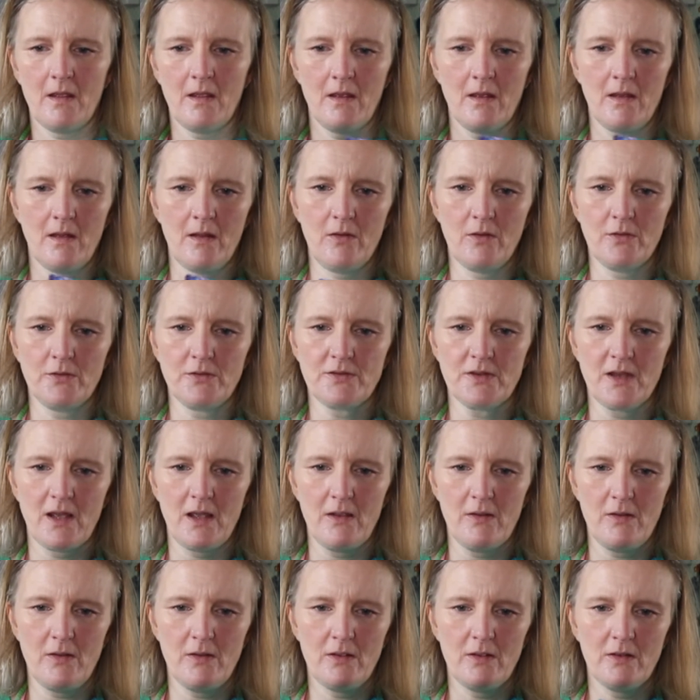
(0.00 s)
and also
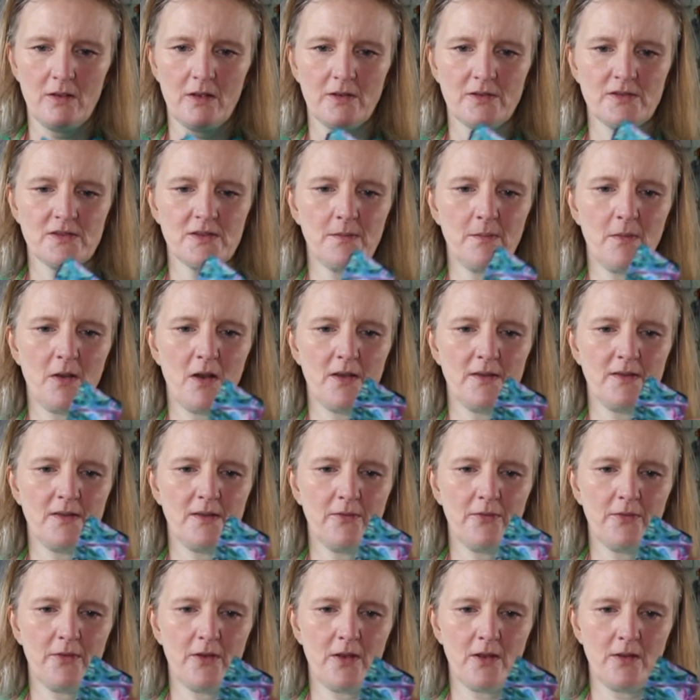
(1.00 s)
you can customise it
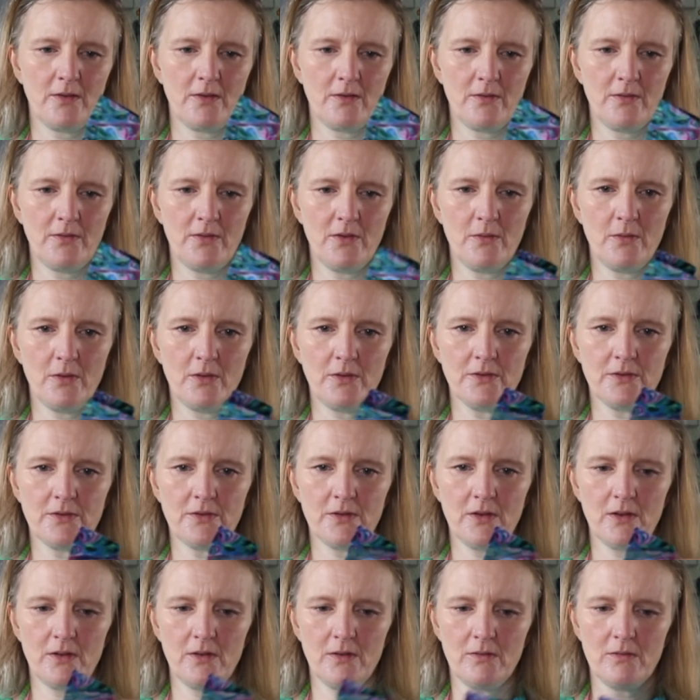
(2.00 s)
further if you want
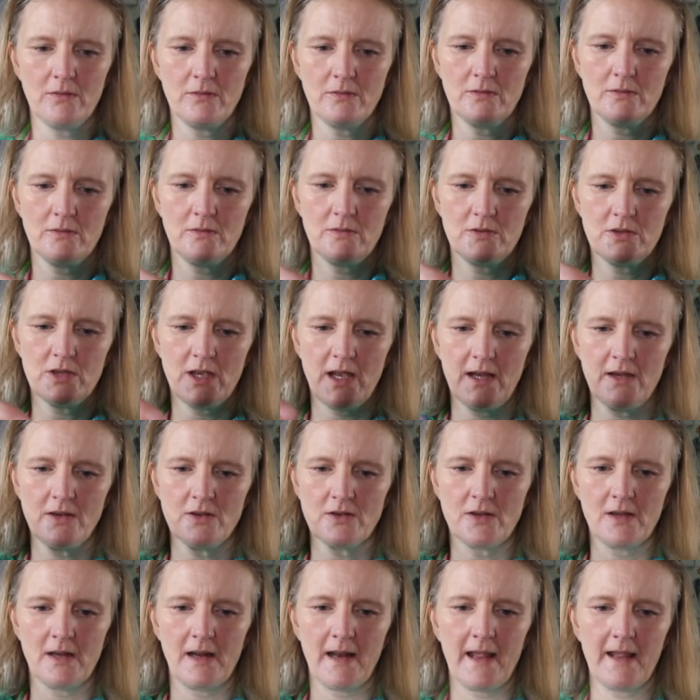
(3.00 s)
to
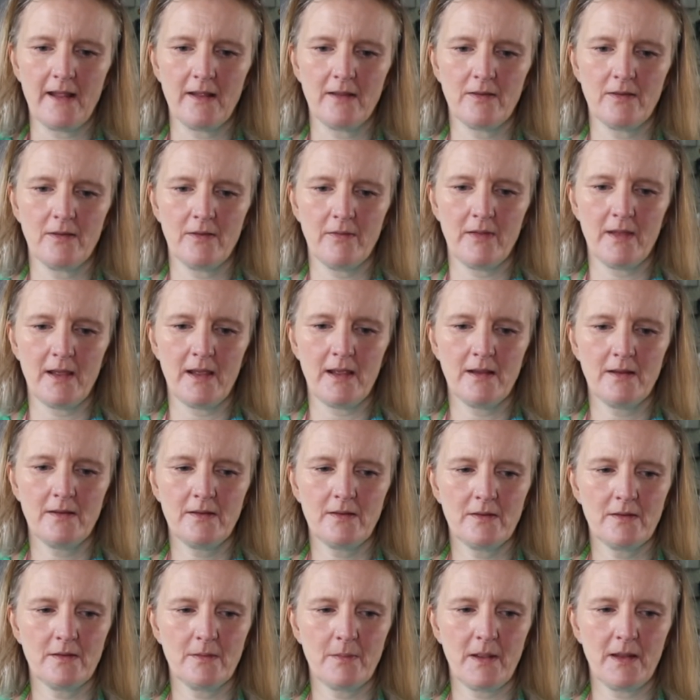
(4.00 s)
change the length of
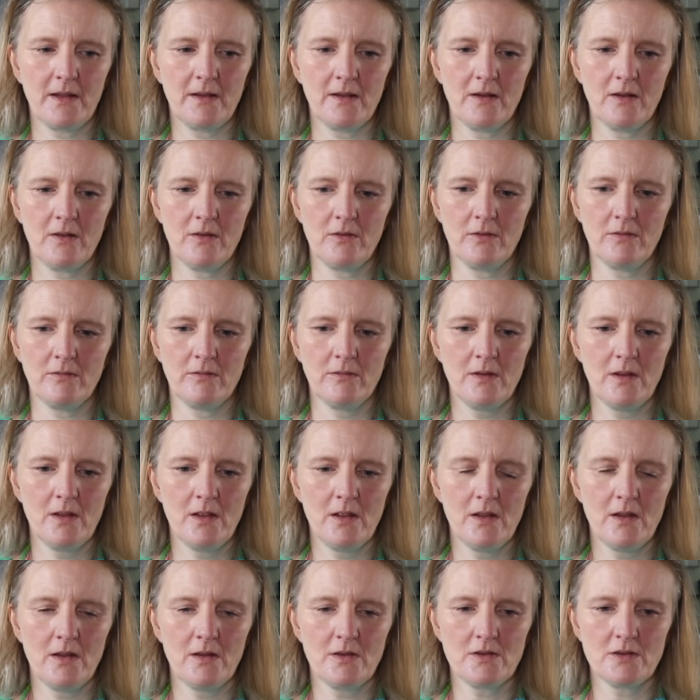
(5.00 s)
this depending on
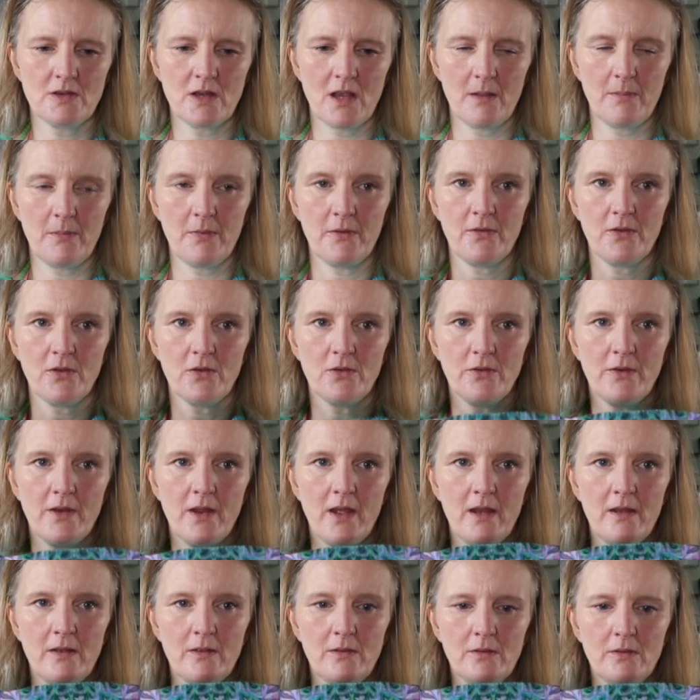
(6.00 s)
the shape of your
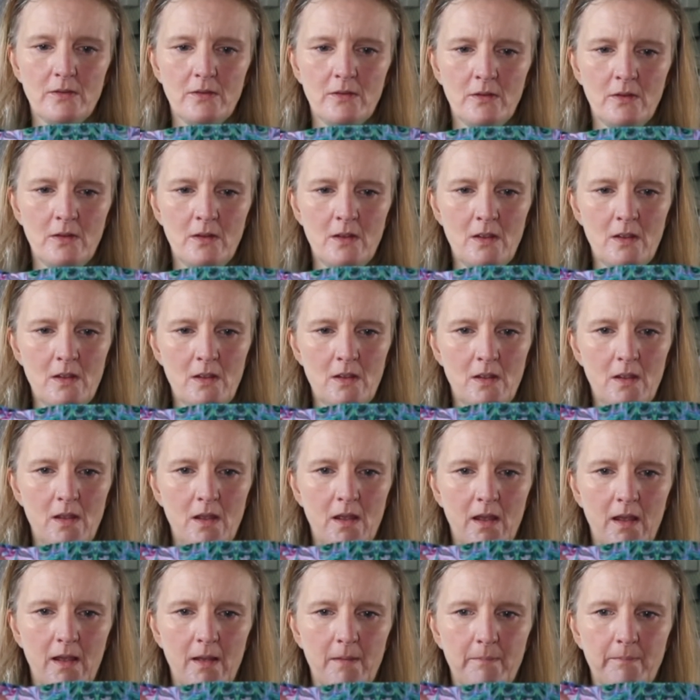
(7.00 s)
nose,
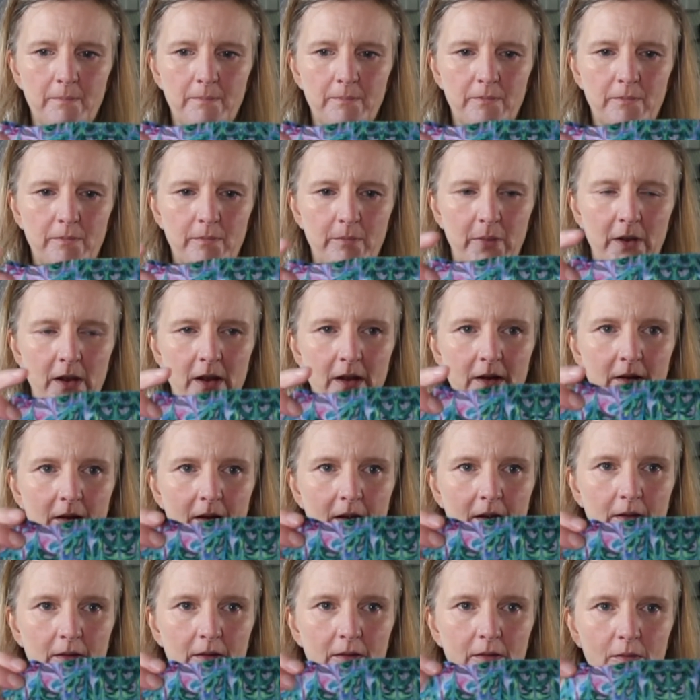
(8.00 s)
but
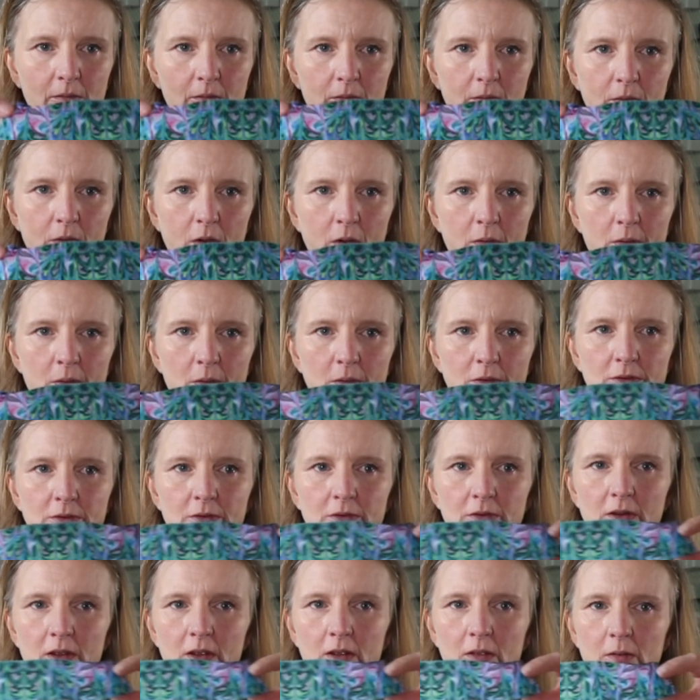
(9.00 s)
what we want to
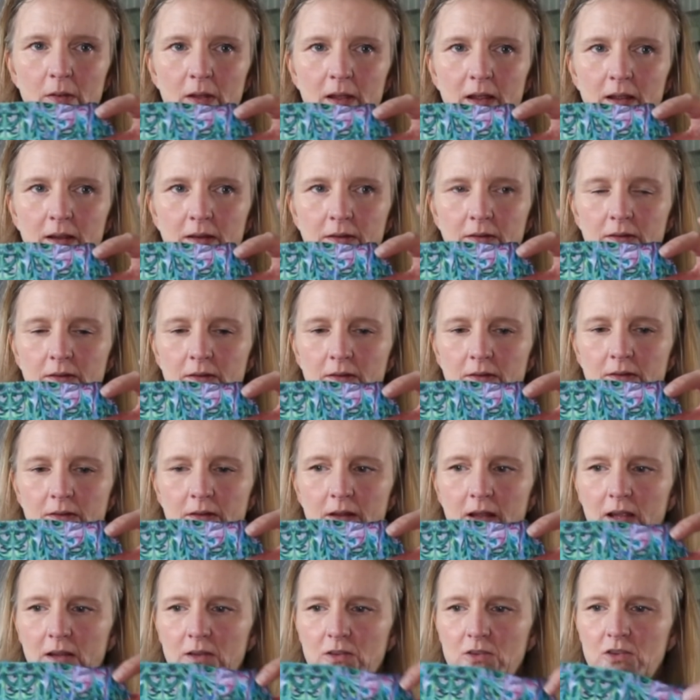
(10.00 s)
do is
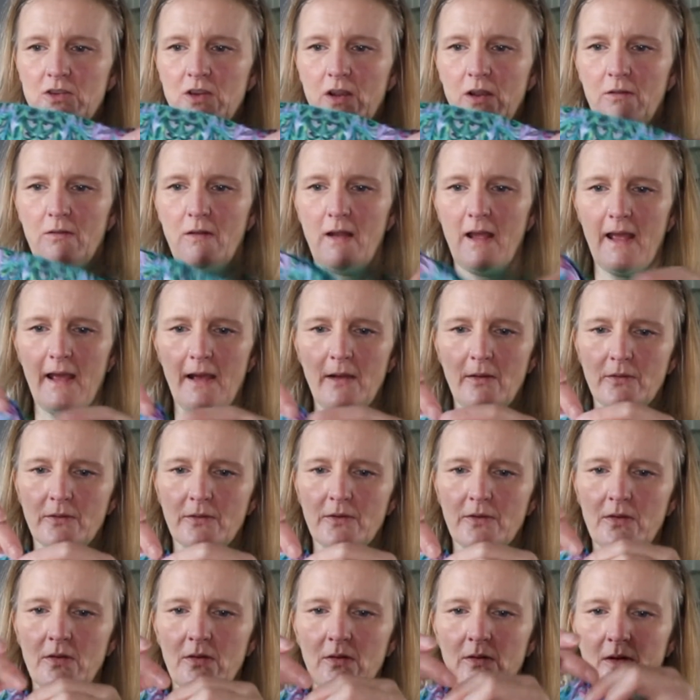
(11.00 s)
stitch
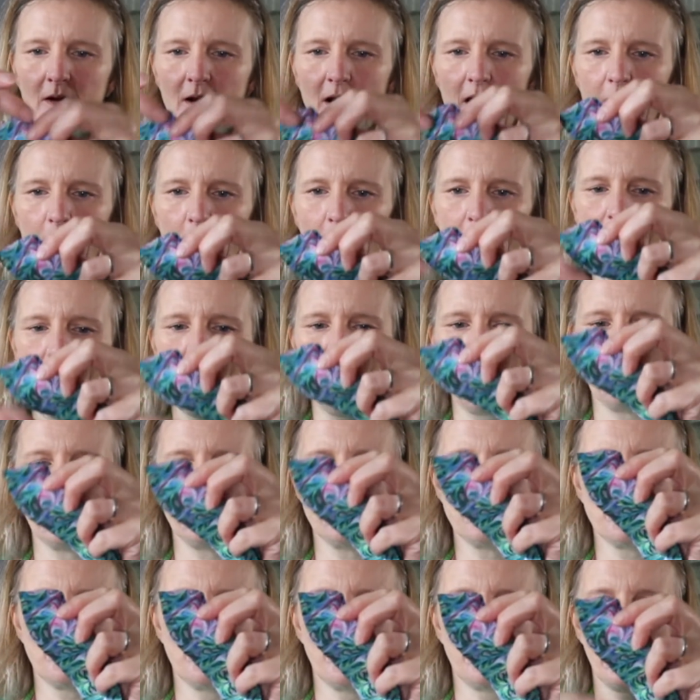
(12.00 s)
around the lower edge.
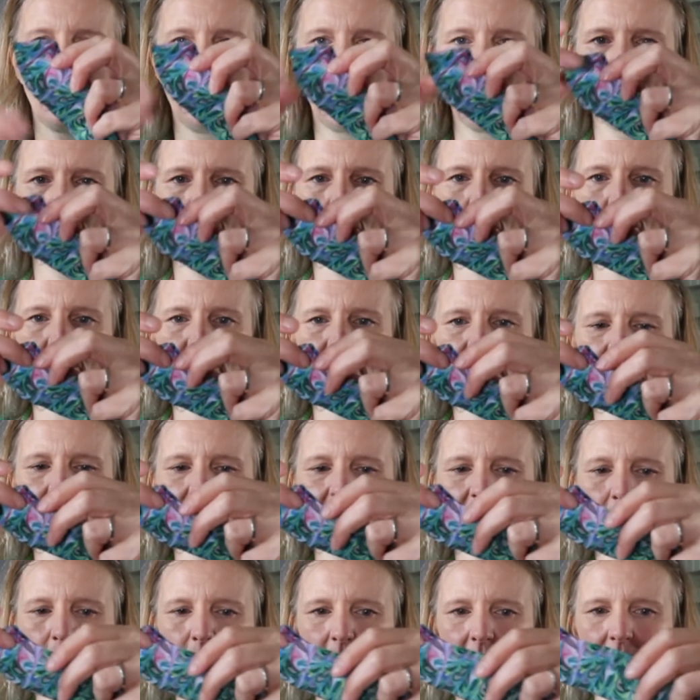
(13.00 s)
So again, 1
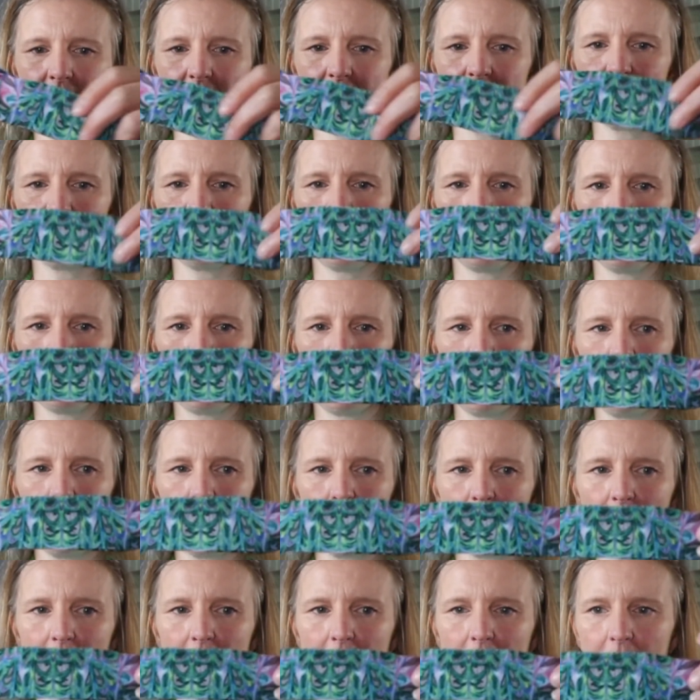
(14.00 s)
centimetre seam
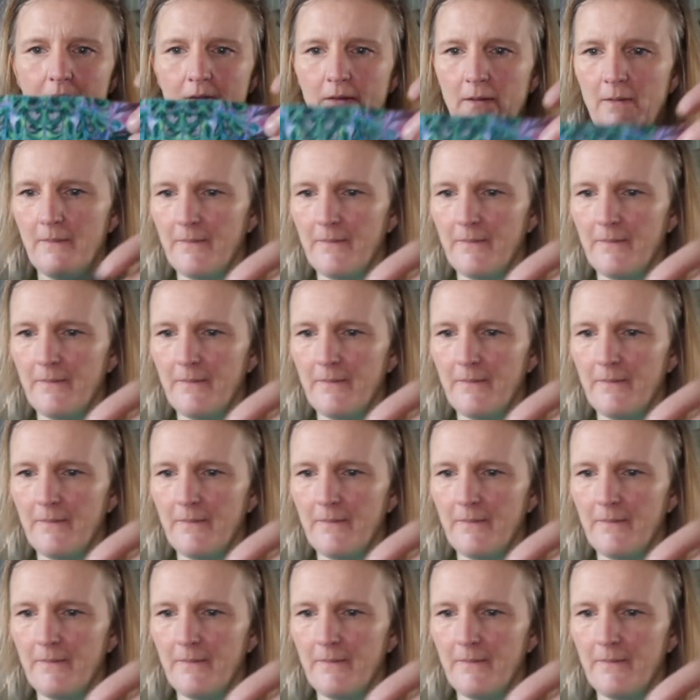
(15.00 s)
allowance